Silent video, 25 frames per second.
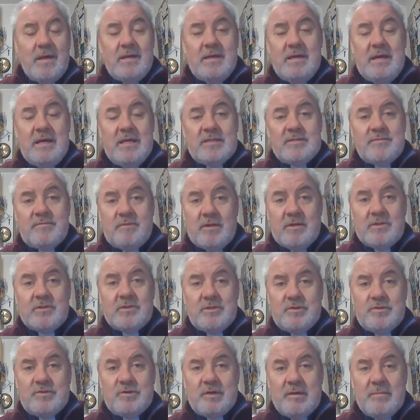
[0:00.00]
Yes, for
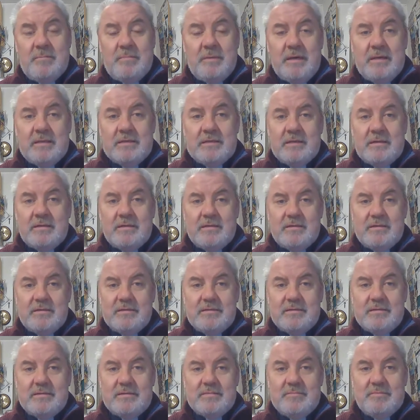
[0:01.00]
us to try better,
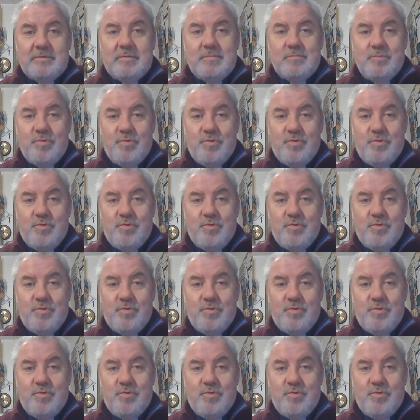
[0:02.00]
but